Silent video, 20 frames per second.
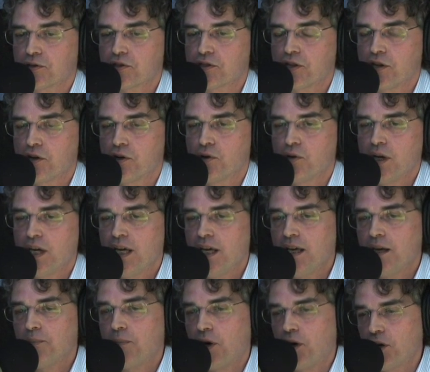So
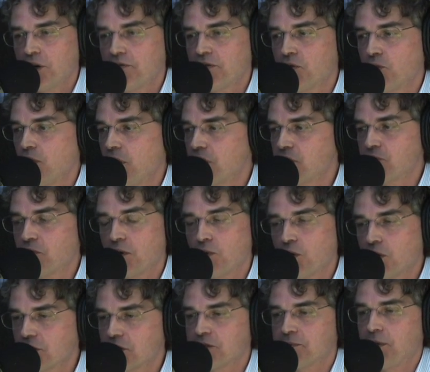part of it was we
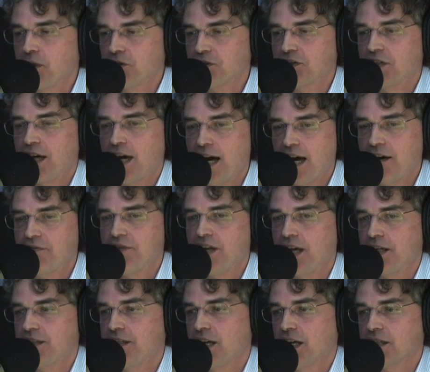weren't supposed to have
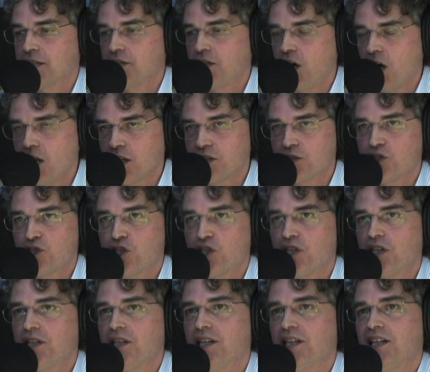that
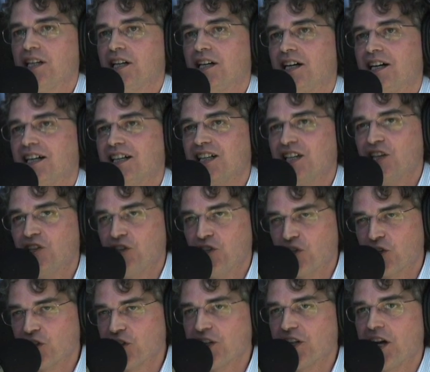technology in
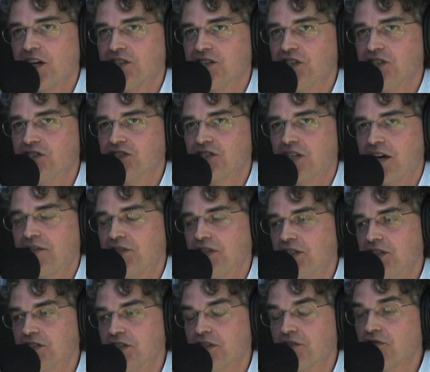the early
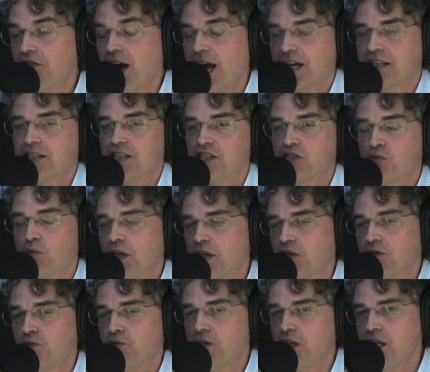1970s. And the fact is, we
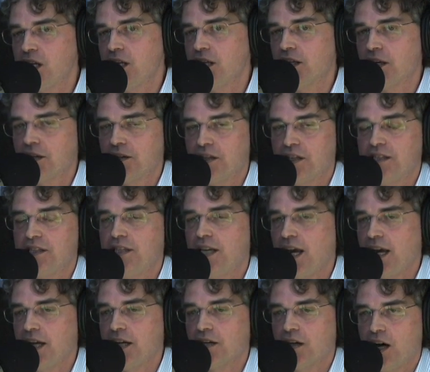could read the
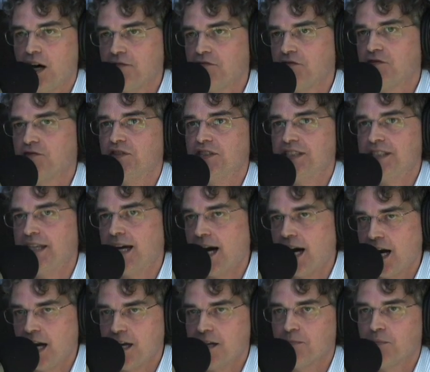date off of a
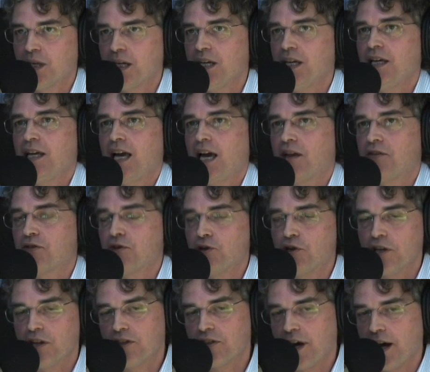dime at
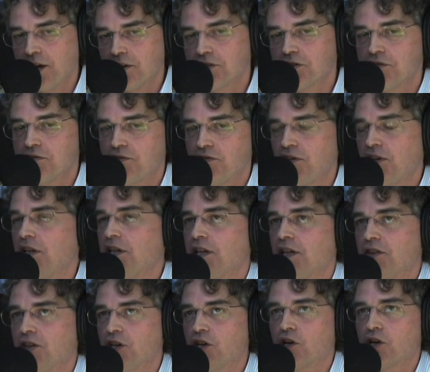30,000 feet
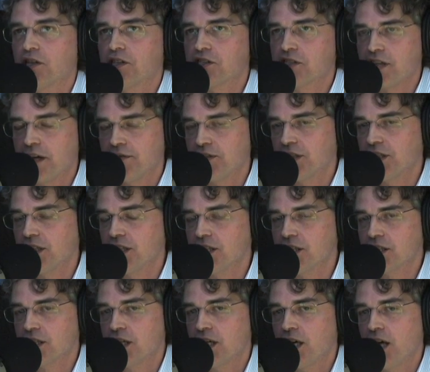in the early
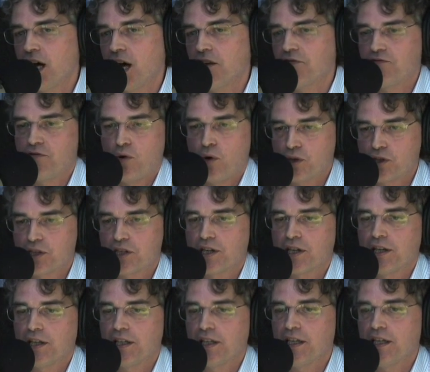70s.
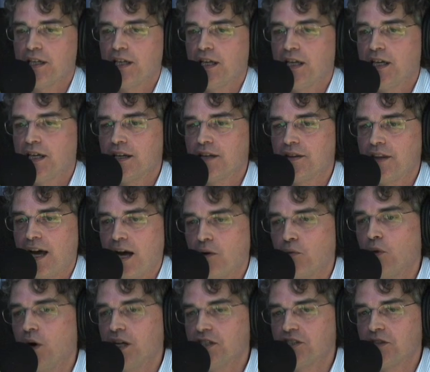Unfortunately, that
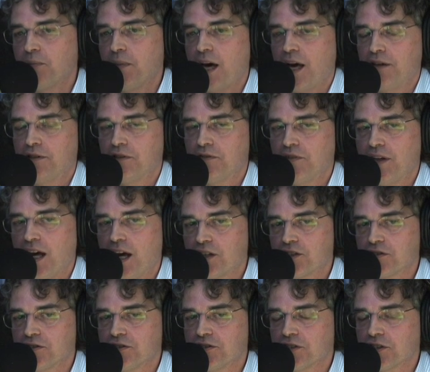was a matter of
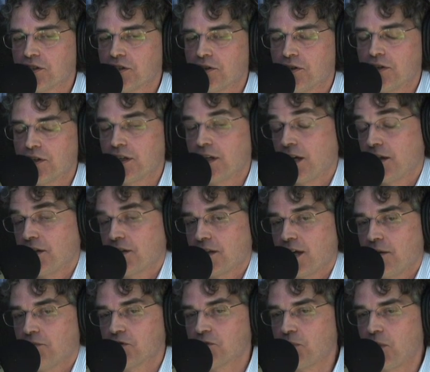national security, and I think
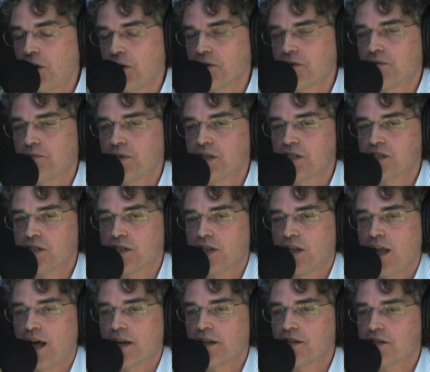that was part of the reason a
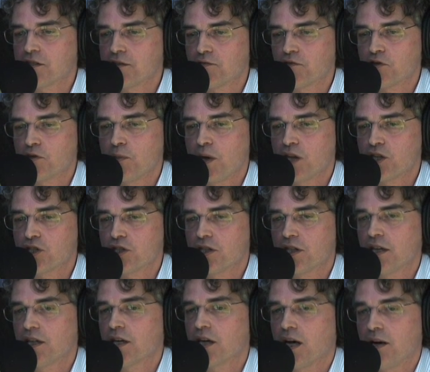lot of this information
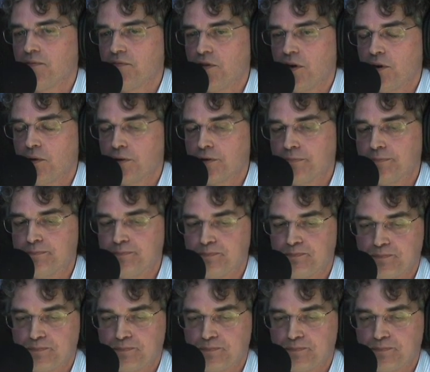didn't come forward.